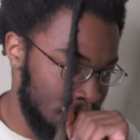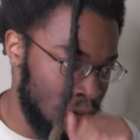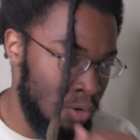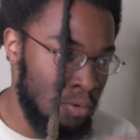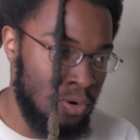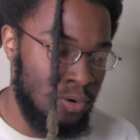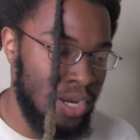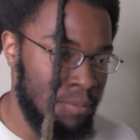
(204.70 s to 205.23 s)

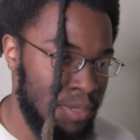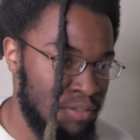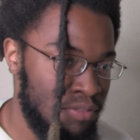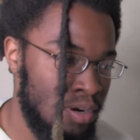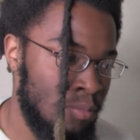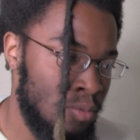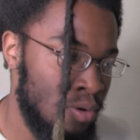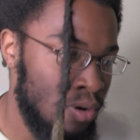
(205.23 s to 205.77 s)
correct me if
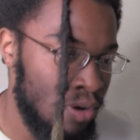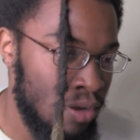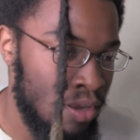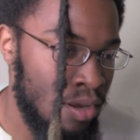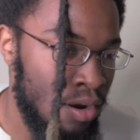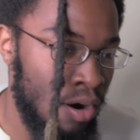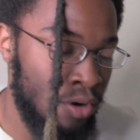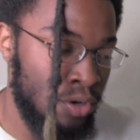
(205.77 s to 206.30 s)
I'm wrong.
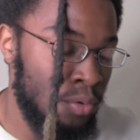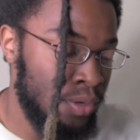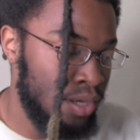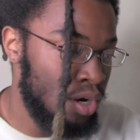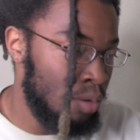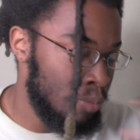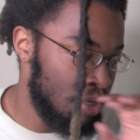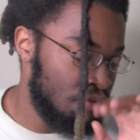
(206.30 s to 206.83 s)
Or don't get
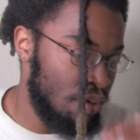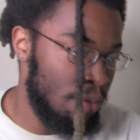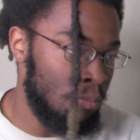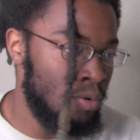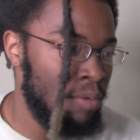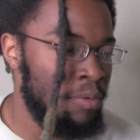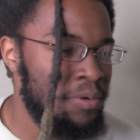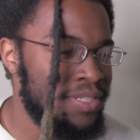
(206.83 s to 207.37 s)
on me if I'm
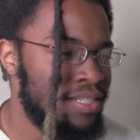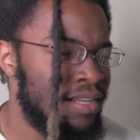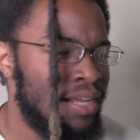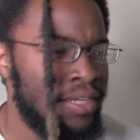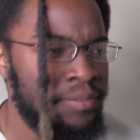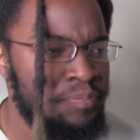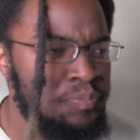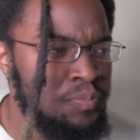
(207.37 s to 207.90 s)
wrong. What was it,
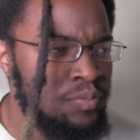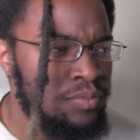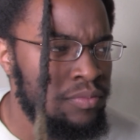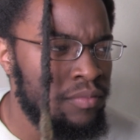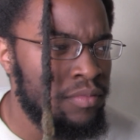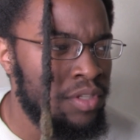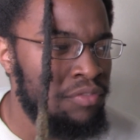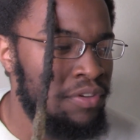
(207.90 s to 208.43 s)
like,
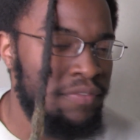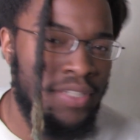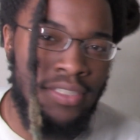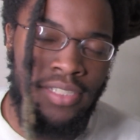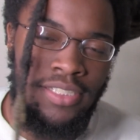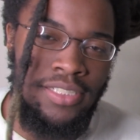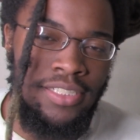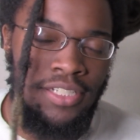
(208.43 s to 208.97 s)
50,
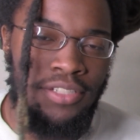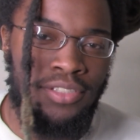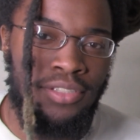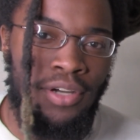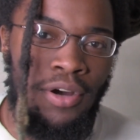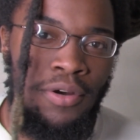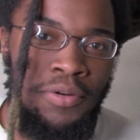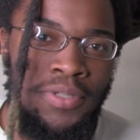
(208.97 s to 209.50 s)
60 years
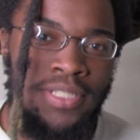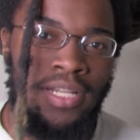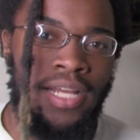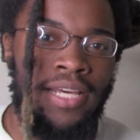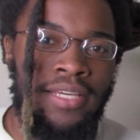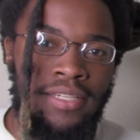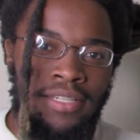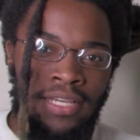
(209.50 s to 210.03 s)
ago? It was,
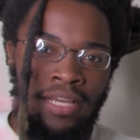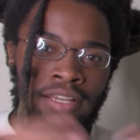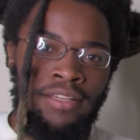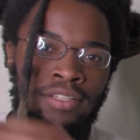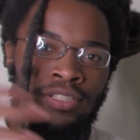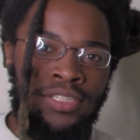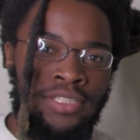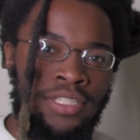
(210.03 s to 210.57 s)
like,
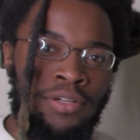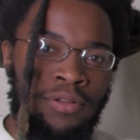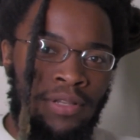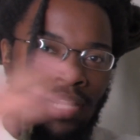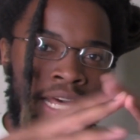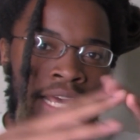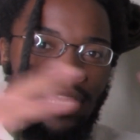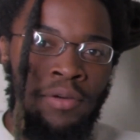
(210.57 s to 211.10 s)
still,
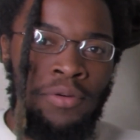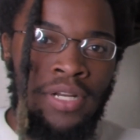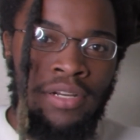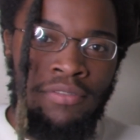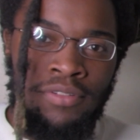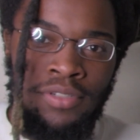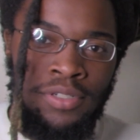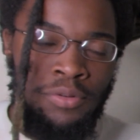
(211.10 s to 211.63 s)
like,
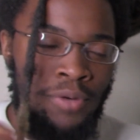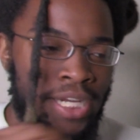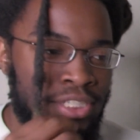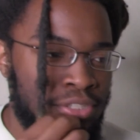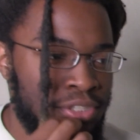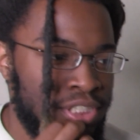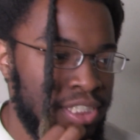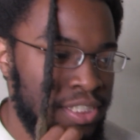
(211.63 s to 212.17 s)
whatever, the
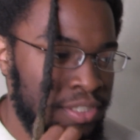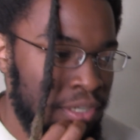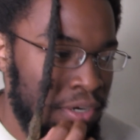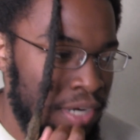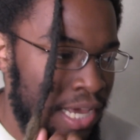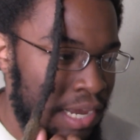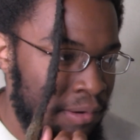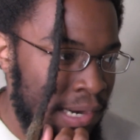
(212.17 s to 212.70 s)
racial shit and all
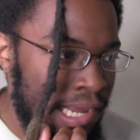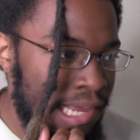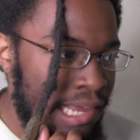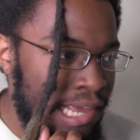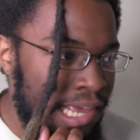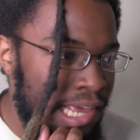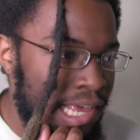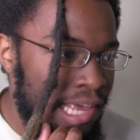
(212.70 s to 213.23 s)
that,
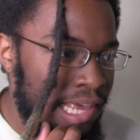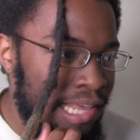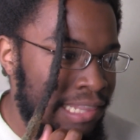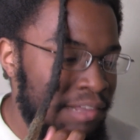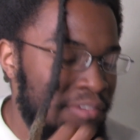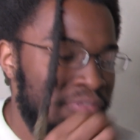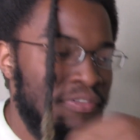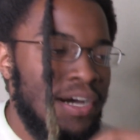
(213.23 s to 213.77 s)
right?
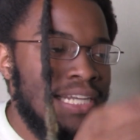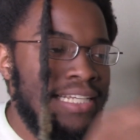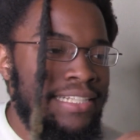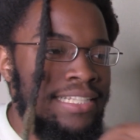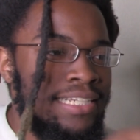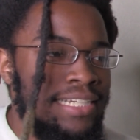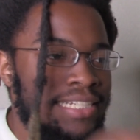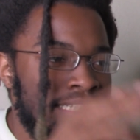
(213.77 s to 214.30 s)
The funny
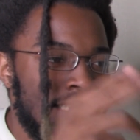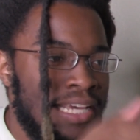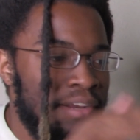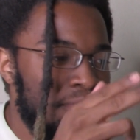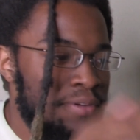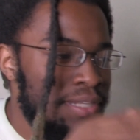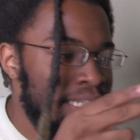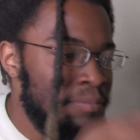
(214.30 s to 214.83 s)
thing is, they
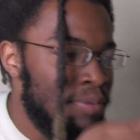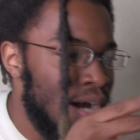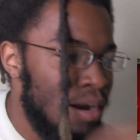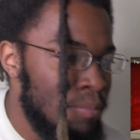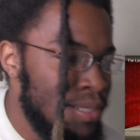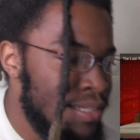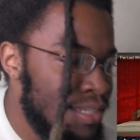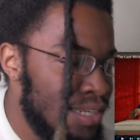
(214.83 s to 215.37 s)
really
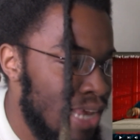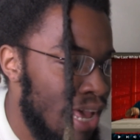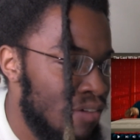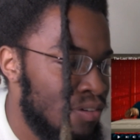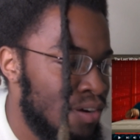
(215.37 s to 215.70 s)
probably did have